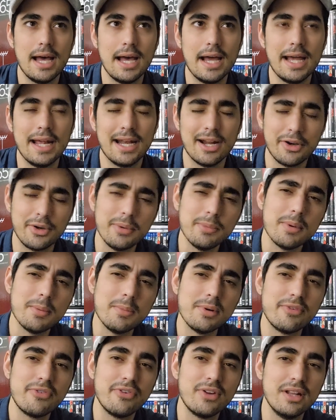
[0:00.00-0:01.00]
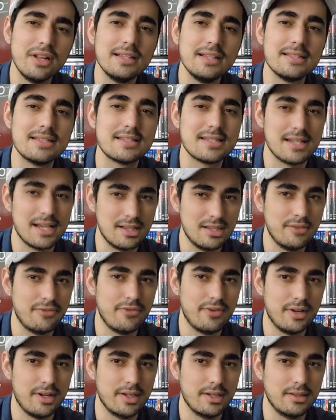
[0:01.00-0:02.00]
and I remember feeling
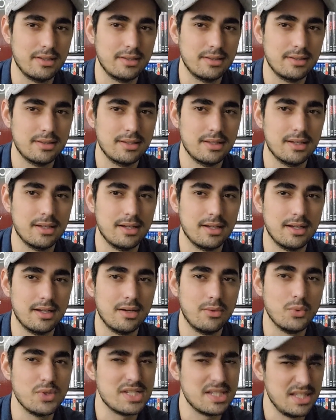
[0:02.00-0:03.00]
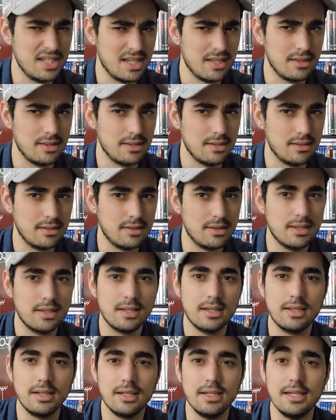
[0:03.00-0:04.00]
satisfied uh, with the ending.
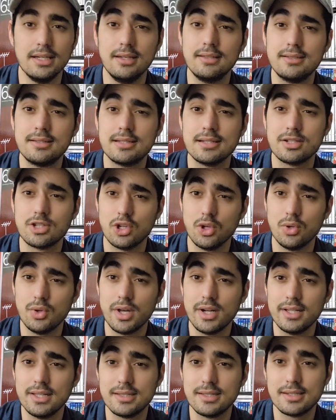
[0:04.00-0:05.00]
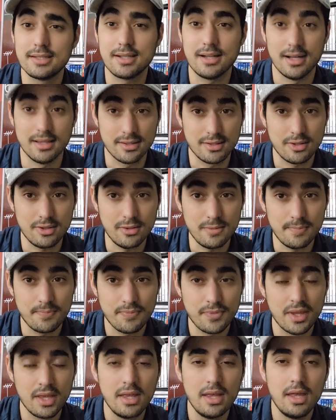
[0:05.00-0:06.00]
It's a show that it's canceled.
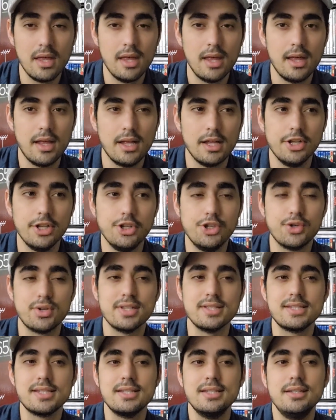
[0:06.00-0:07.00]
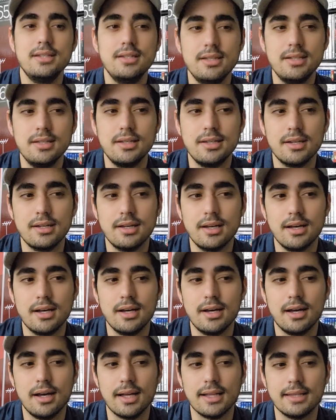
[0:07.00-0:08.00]
You can see
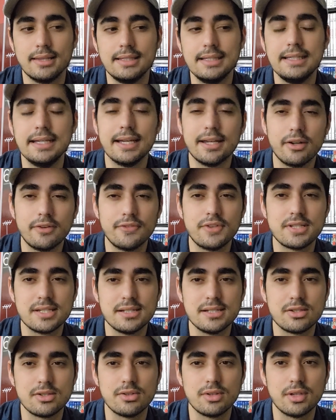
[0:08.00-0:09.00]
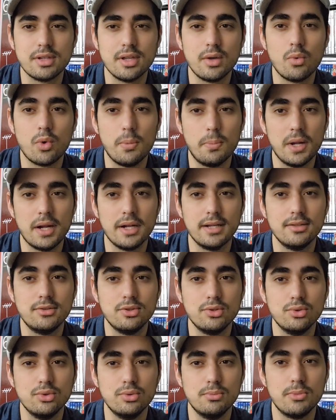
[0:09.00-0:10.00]
at the end of the season they were planning
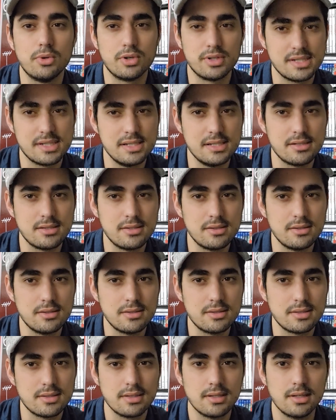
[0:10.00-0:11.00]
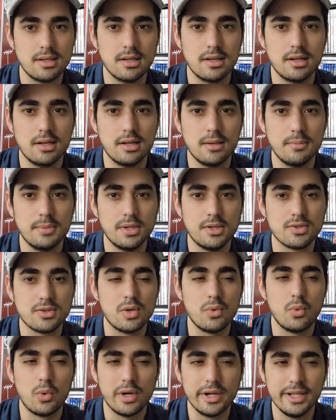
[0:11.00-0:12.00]
to do more seasons uh, because they were